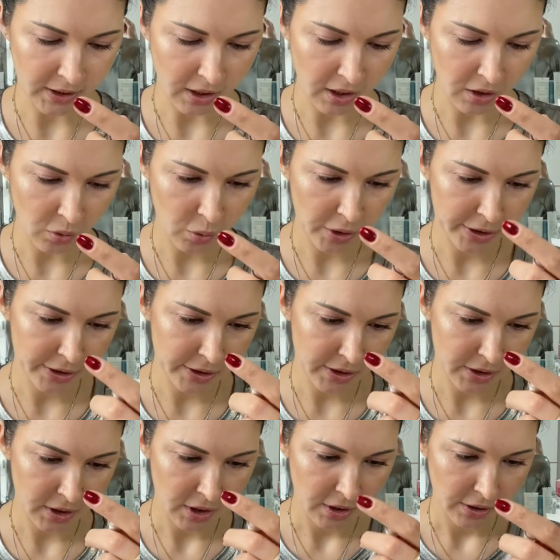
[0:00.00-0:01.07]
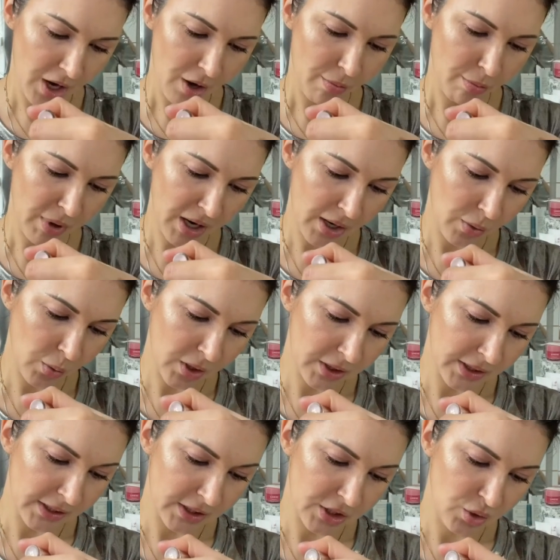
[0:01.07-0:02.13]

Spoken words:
Hours. My one is